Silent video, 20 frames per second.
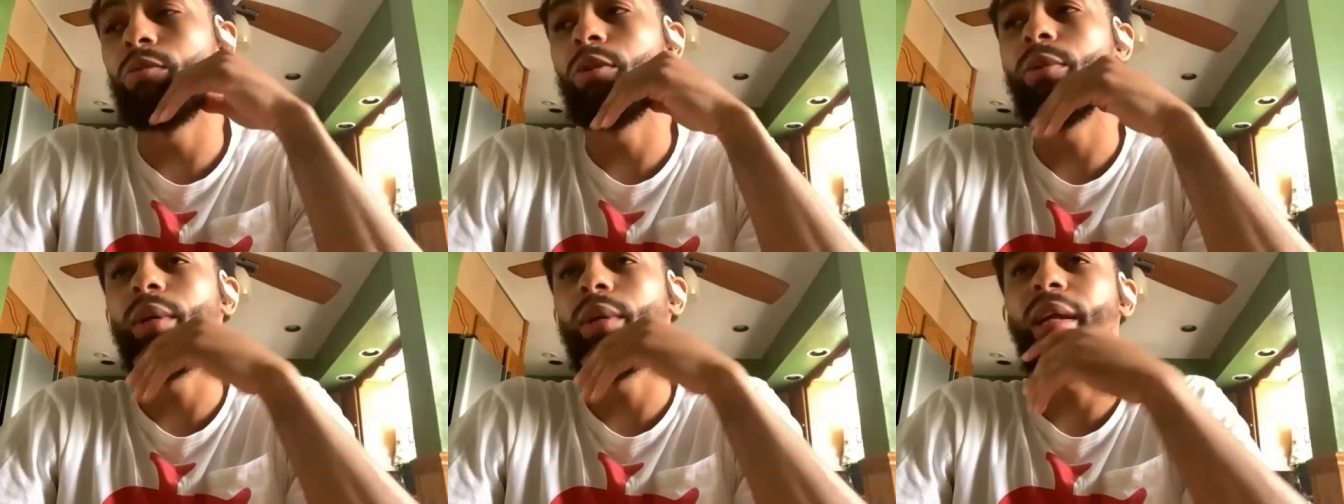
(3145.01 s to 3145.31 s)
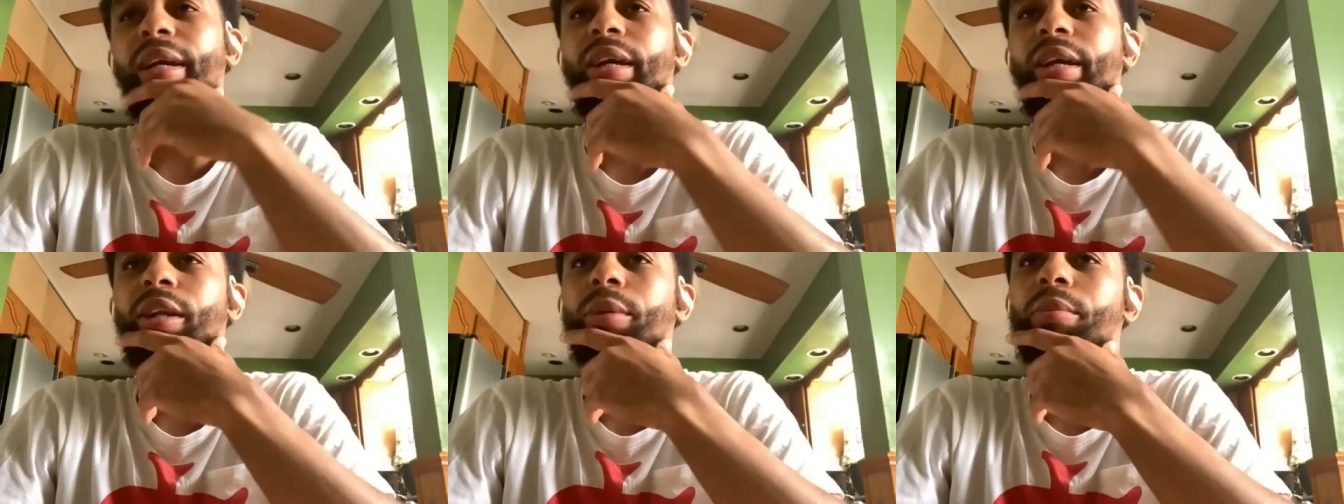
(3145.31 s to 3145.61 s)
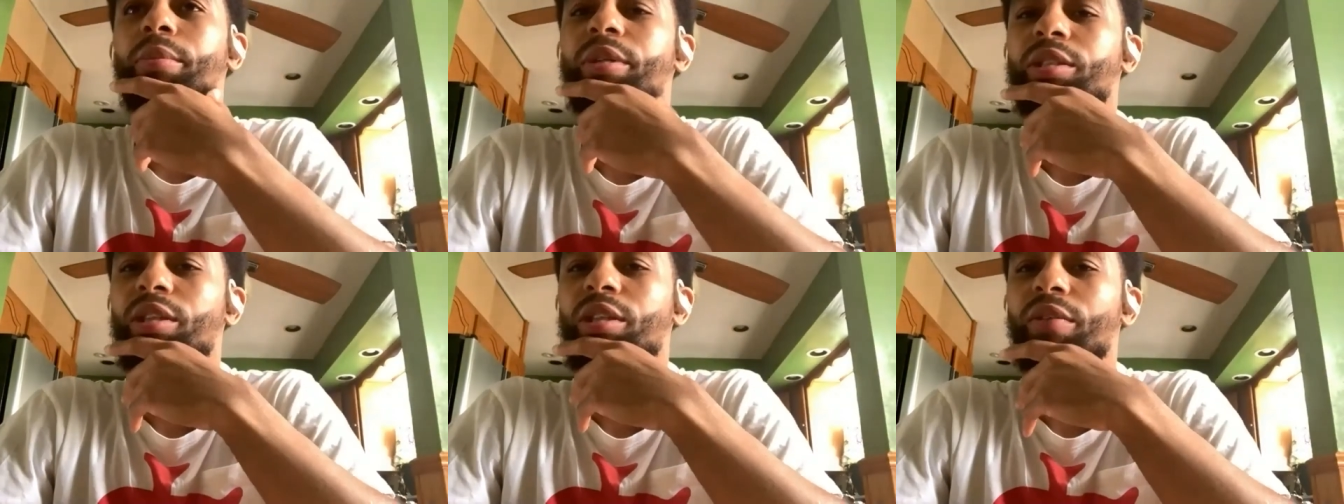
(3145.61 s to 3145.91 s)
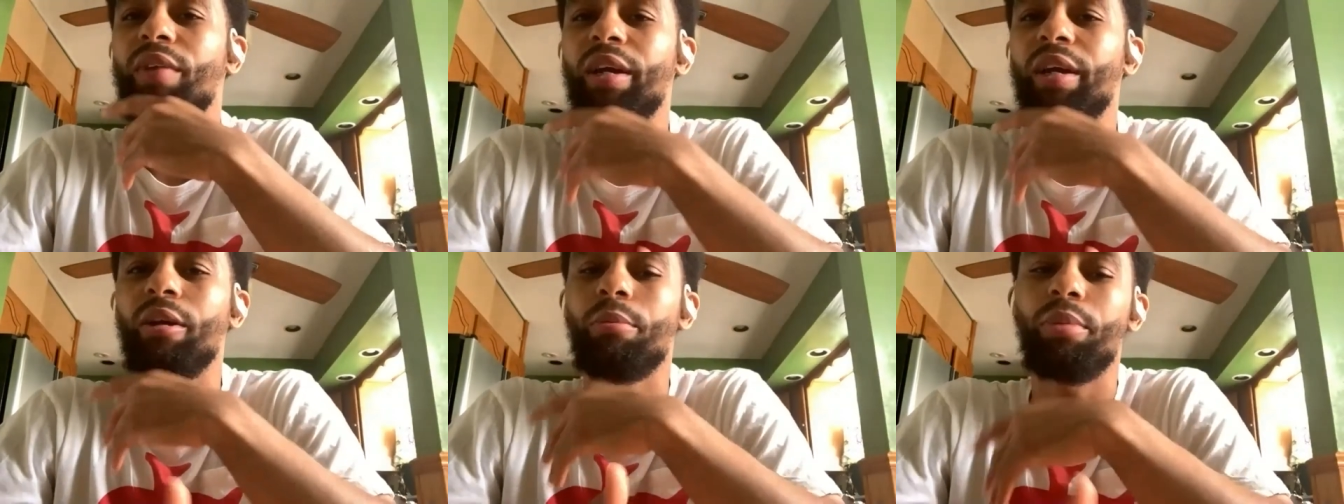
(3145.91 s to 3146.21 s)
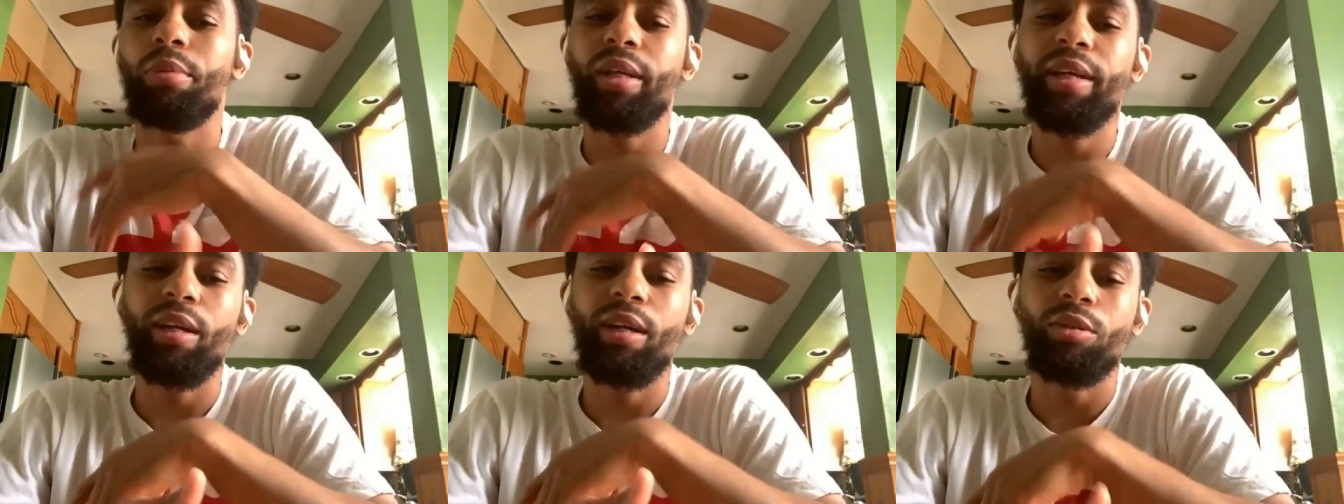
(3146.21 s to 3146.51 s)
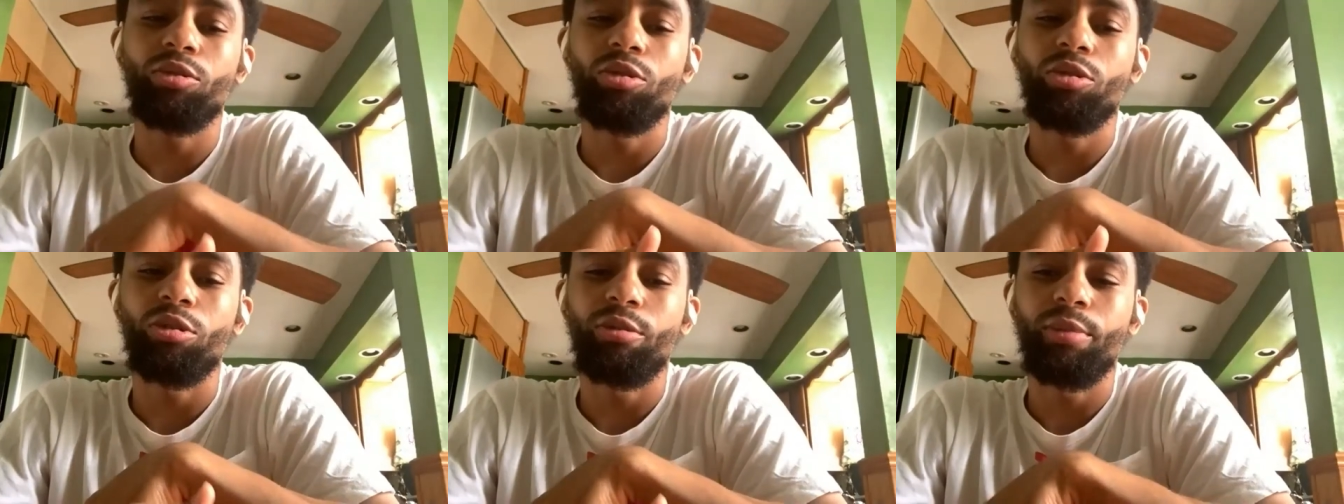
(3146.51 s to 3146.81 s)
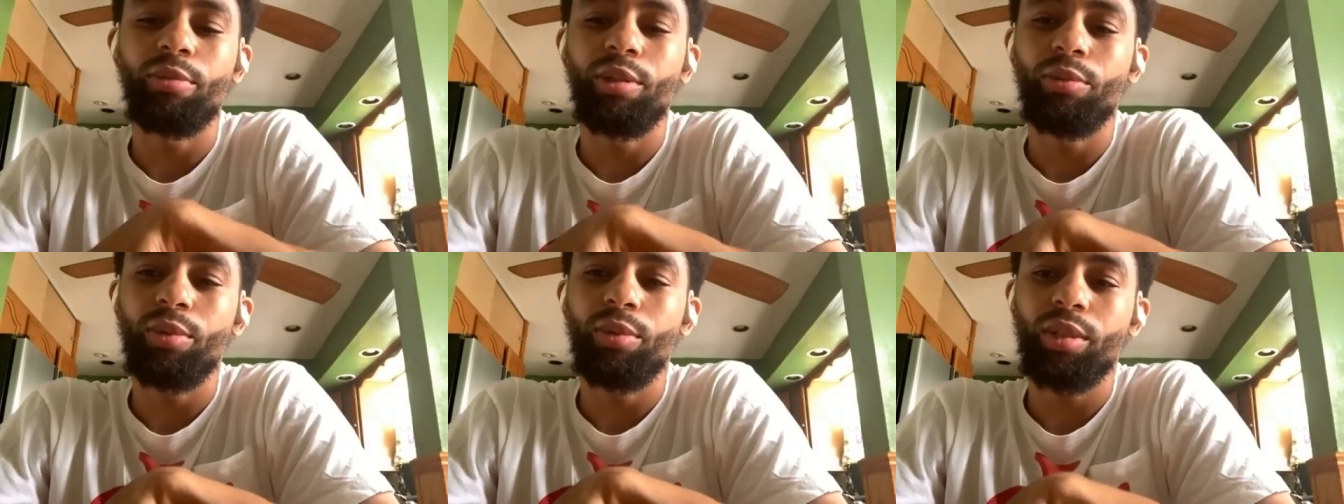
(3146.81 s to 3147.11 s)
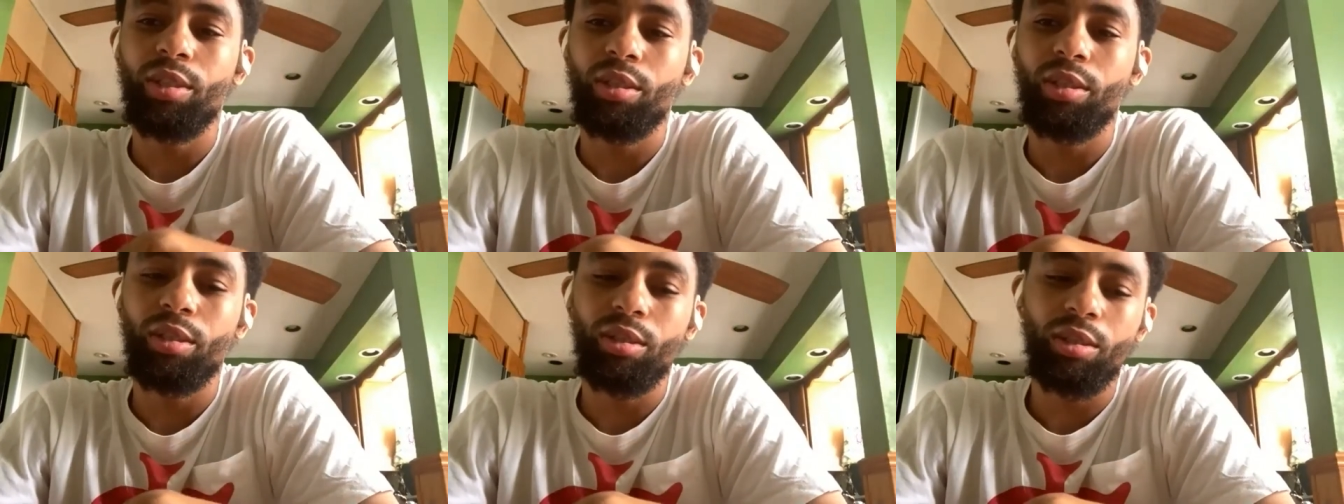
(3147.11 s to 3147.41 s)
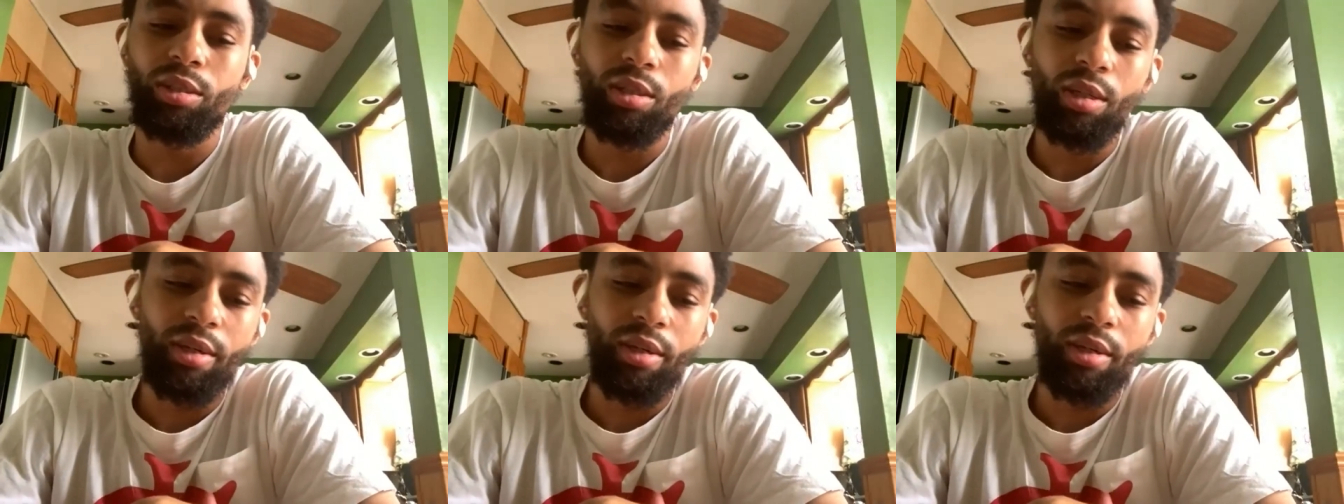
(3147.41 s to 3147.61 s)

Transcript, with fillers: we were like in the midst of like a playoff tournament, which is